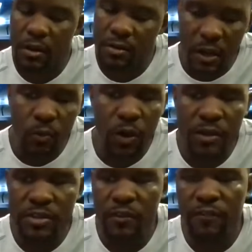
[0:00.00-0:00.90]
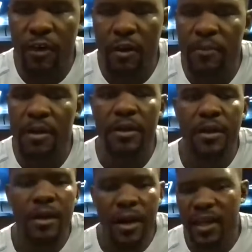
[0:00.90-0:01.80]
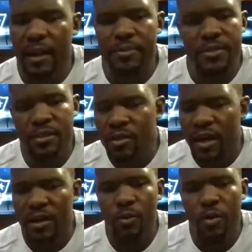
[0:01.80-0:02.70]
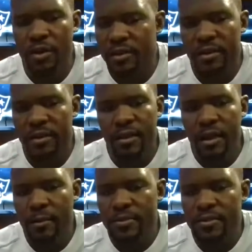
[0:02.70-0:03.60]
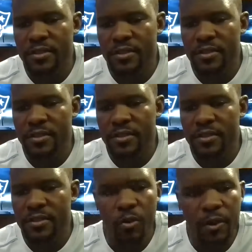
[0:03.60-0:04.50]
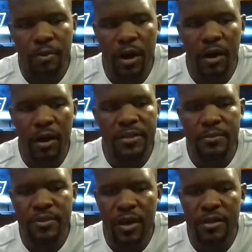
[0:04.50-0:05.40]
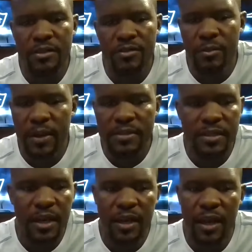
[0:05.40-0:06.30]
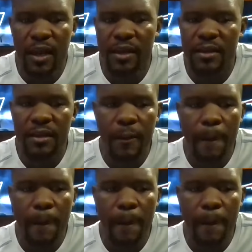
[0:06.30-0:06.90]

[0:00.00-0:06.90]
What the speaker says: done well so far. But again, I'm still kind of working. I'm still, work in progress. I'm trying to do the best that I can. And